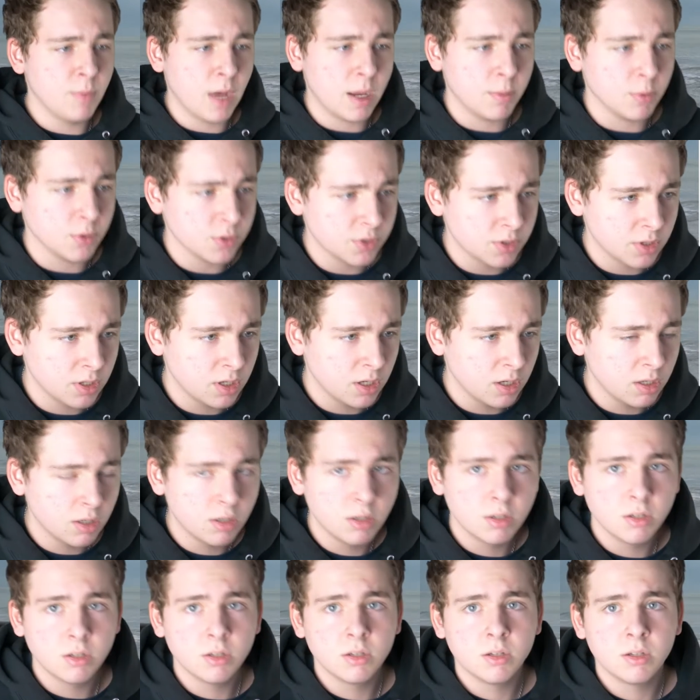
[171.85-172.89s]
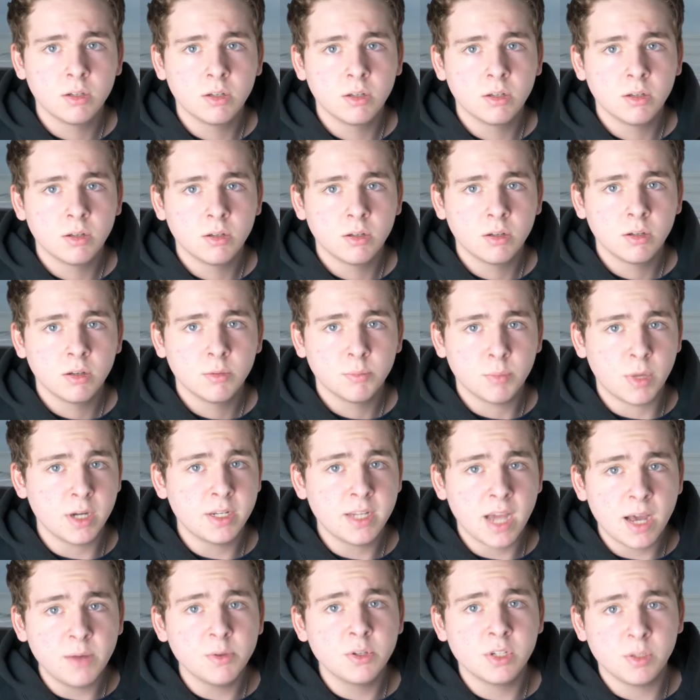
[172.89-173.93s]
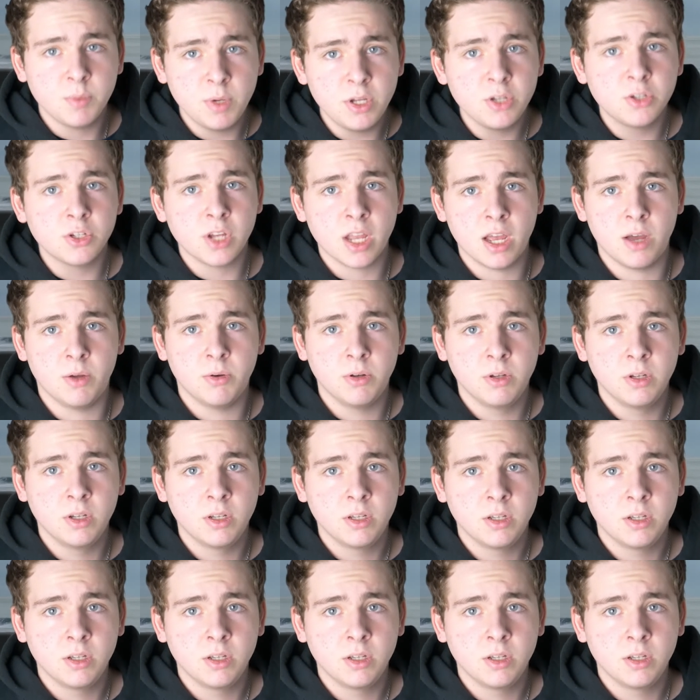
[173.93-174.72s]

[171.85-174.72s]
mammals. My town is a beach town.